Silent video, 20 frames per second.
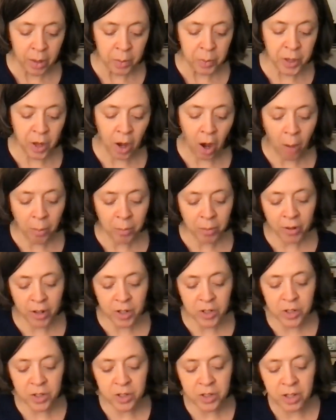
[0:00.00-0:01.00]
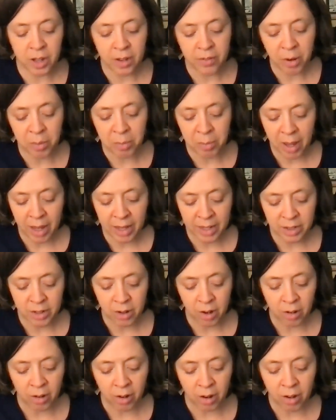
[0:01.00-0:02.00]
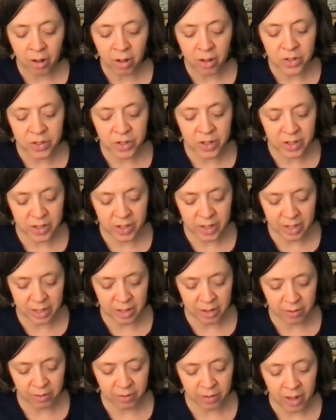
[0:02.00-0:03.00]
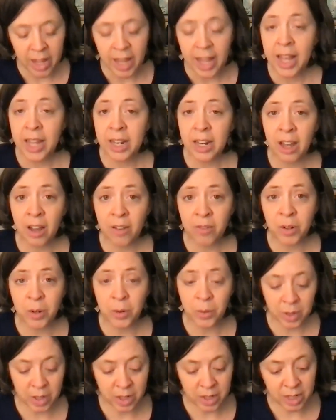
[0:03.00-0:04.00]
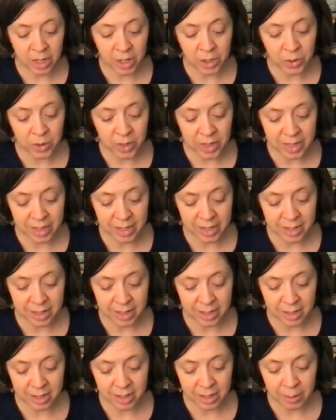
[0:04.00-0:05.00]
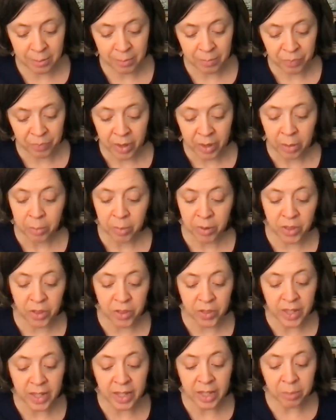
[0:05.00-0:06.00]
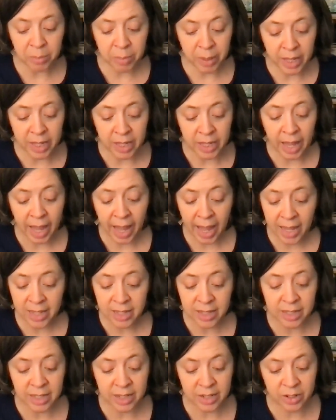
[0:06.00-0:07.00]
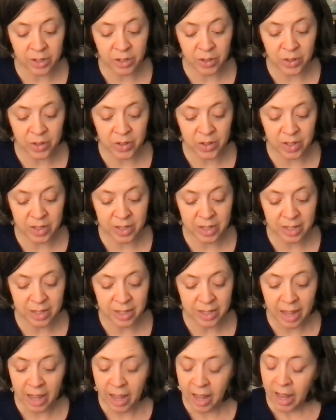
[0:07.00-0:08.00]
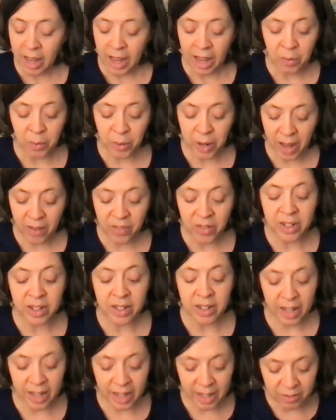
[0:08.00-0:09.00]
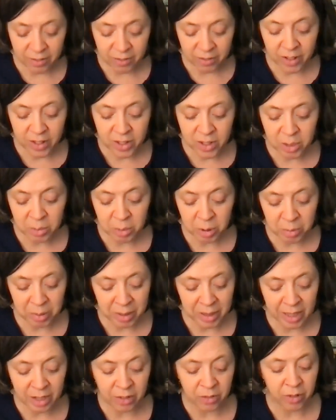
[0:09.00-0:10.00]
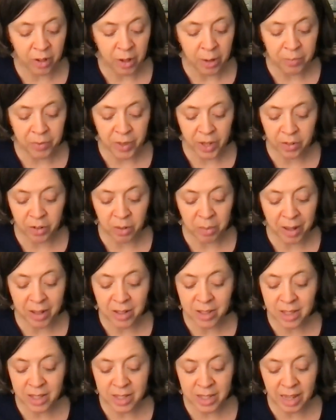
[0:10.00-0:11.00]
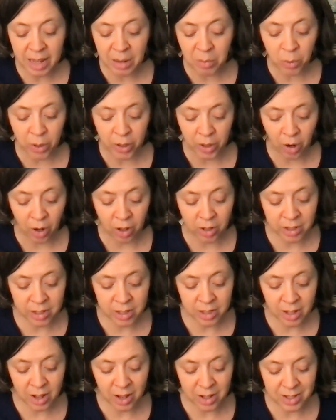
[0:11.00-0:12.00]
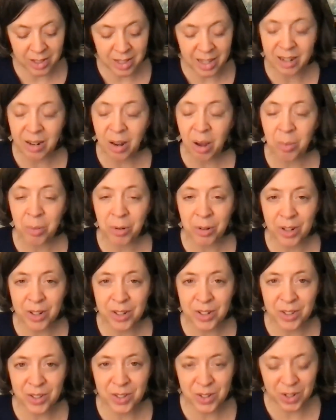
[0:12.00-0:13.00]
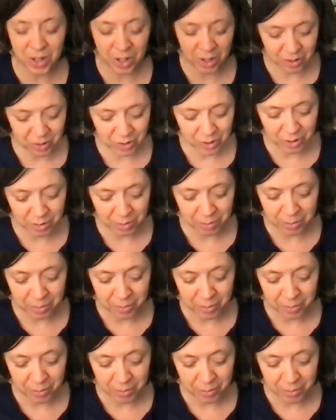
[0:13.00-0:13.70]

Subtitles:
The operations of our mind are all successive and have no continued existence. But the thinking being has a continued existence, and we have an invincible belief that it remains the same when all its thoughts and operations change.